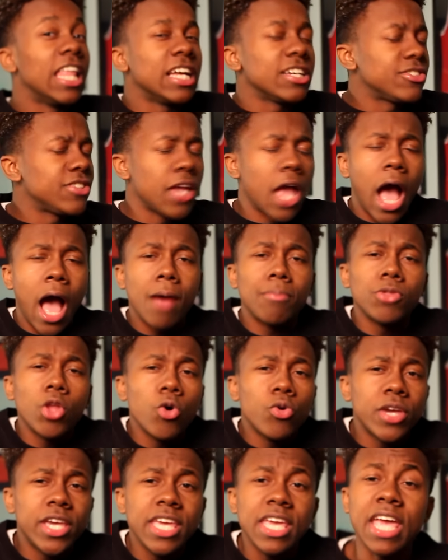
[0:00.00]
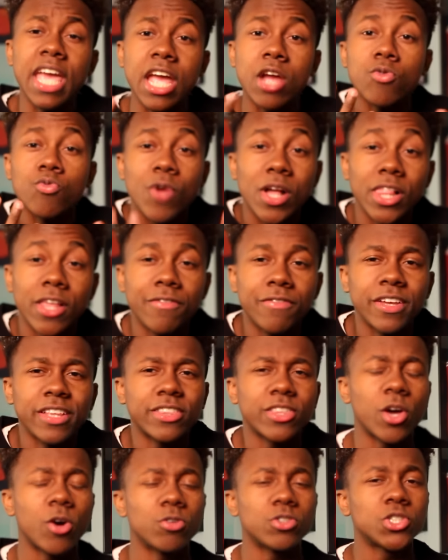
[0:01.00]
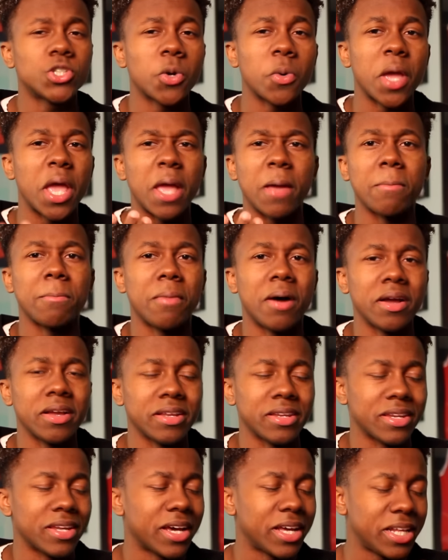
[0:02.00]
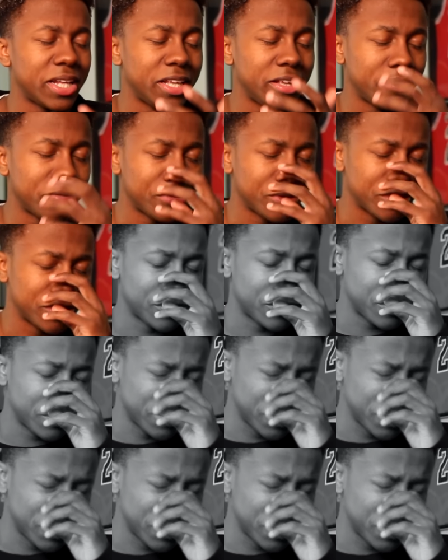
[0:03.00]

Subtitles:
Let's see. I'm low key irrelevant though, so it might not even.